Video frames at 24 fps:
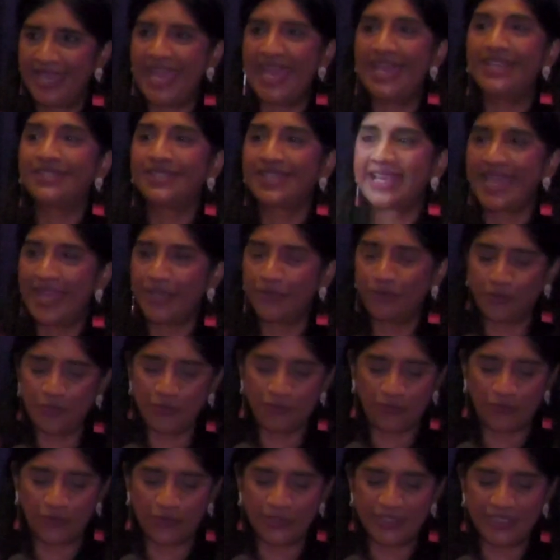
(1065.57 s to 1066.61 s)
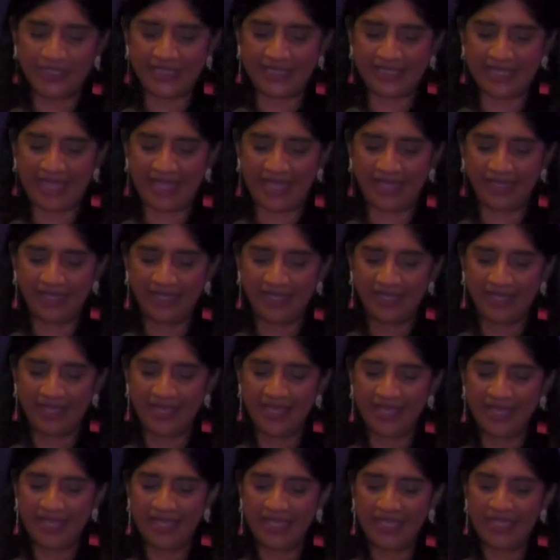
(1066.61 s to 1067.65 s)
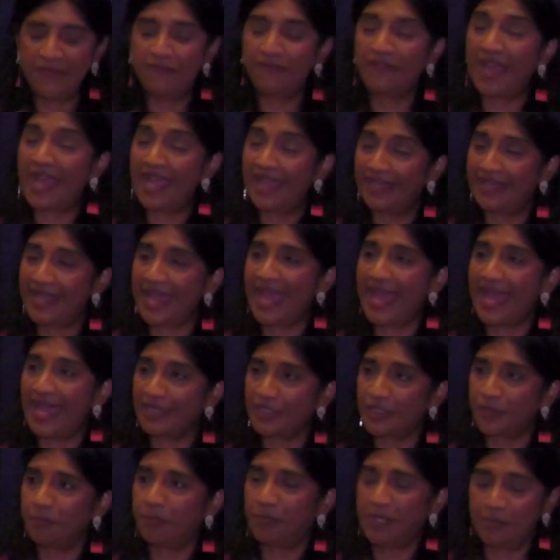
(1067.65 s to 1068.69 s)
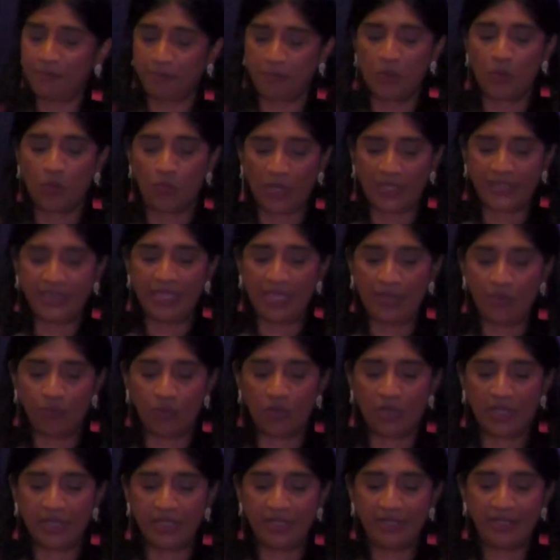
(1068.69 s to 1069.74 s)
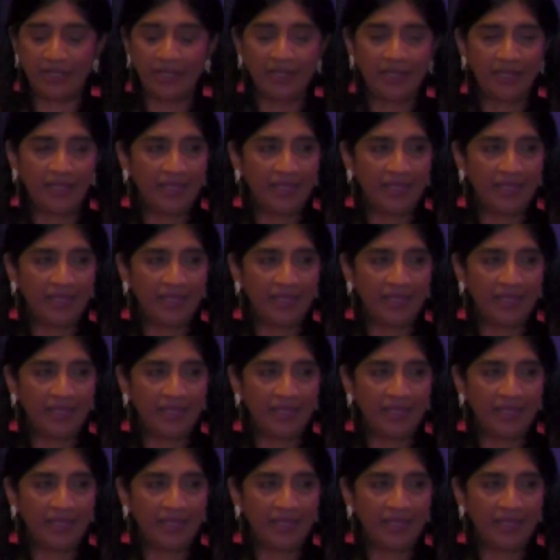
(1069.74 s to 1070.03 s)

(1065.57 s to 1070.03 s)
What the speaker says: As Henry Ford said, if I had asked people what they wanted,